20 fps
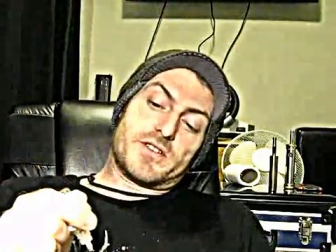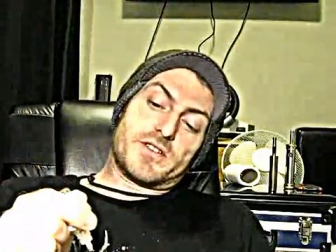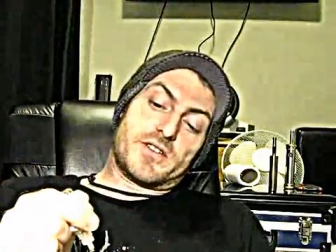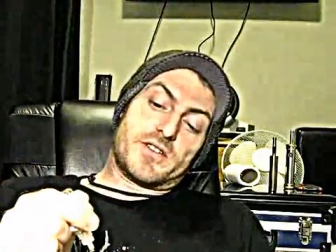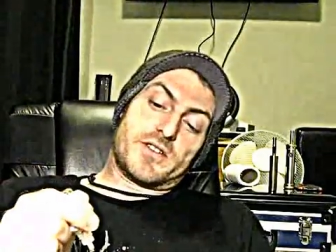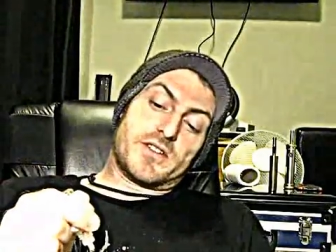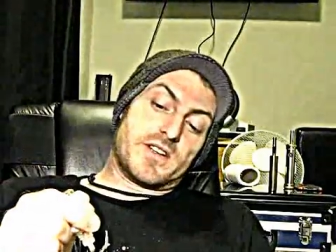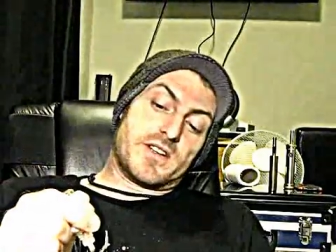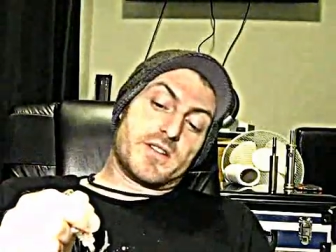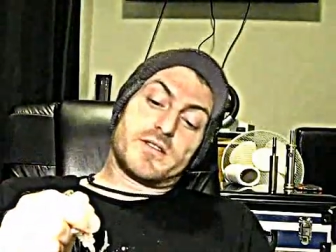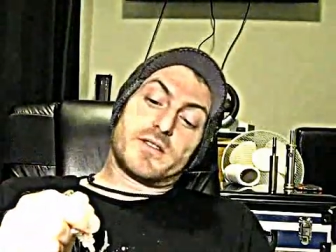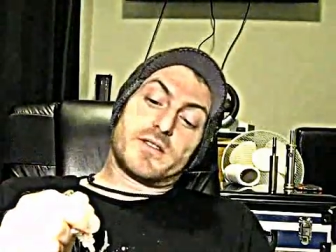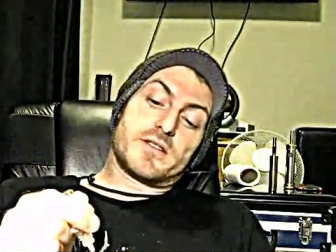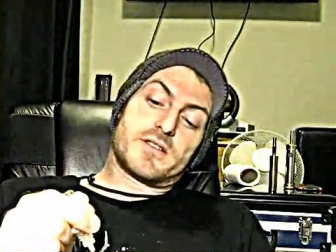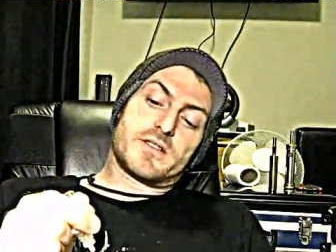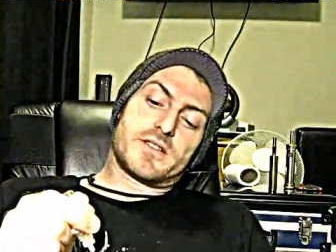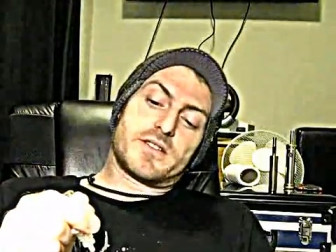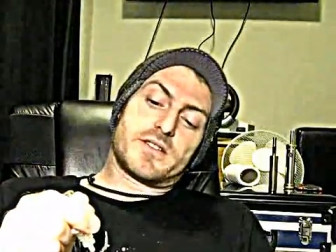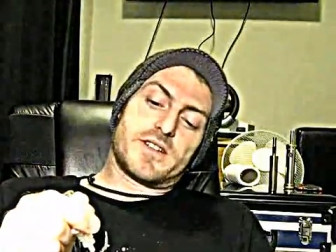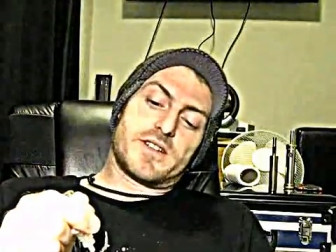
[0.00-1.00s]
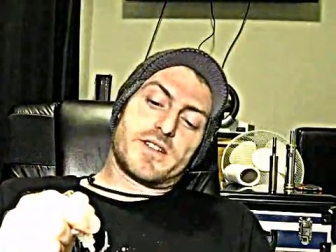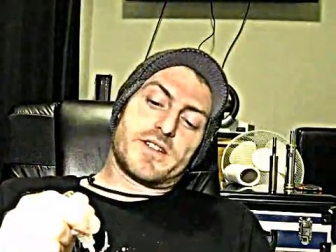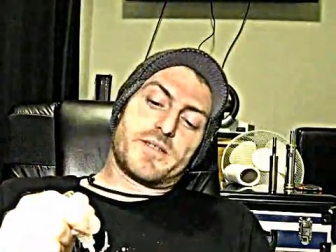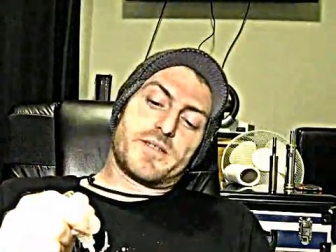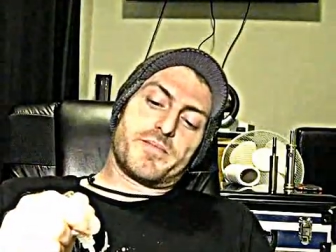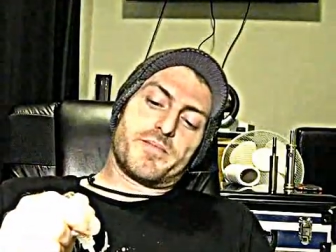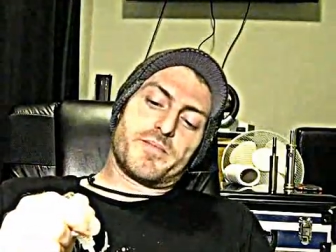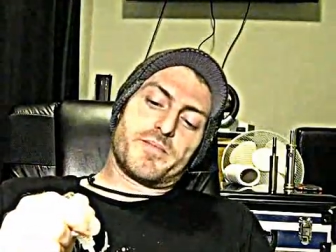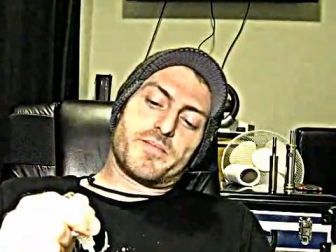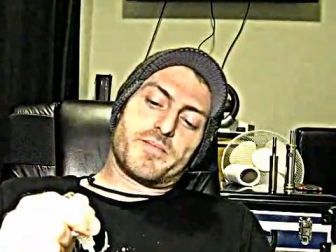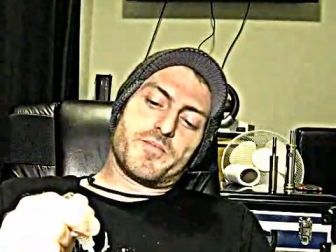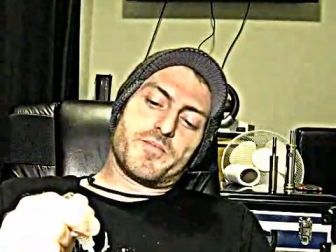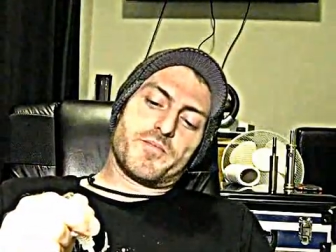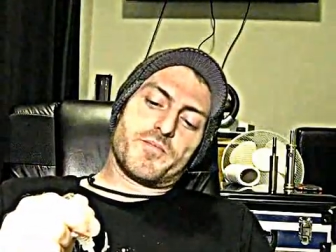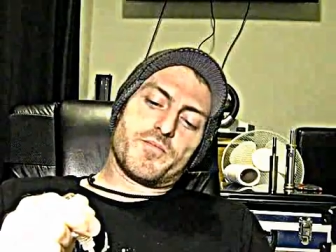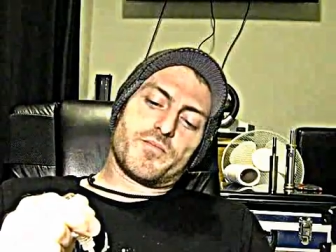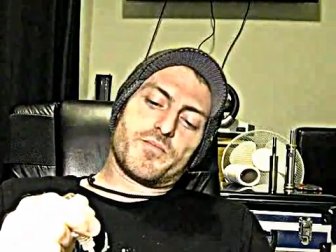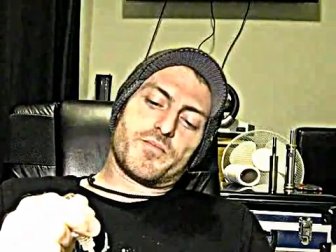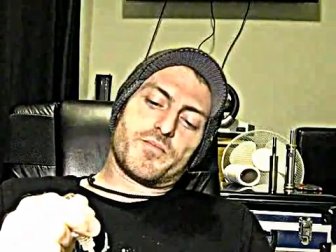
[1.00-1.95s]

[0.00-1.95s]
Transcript: front and all. That's, um,